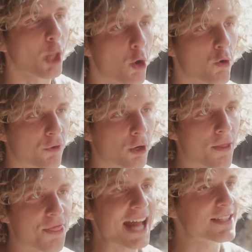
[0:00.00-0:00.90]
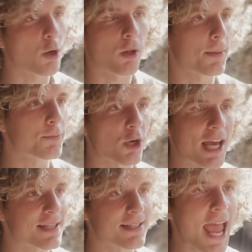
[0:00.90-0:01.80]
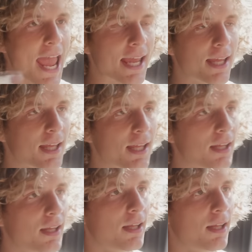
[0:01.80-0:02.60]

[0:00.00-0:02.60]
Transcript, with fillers: and then that belief gets charged up with a ton of